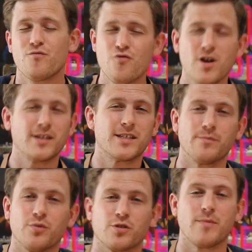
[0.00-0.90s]
really
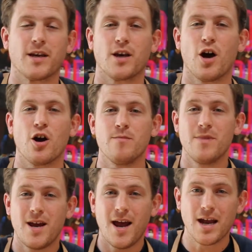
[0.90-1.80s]
simple to make at home,
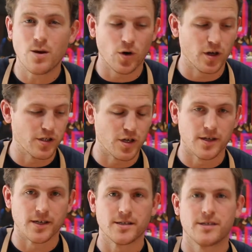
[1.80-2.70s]
anyone can do
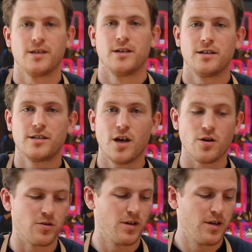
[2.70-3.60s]
this.
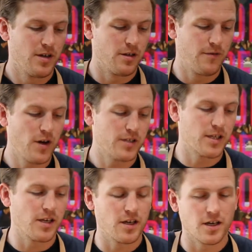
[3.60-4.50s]
So the first
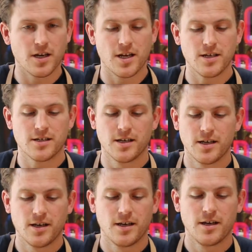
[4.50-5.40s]
thing you're going to need
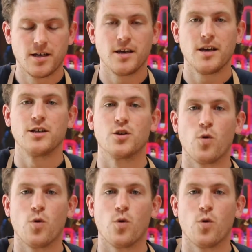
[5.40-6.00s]
is your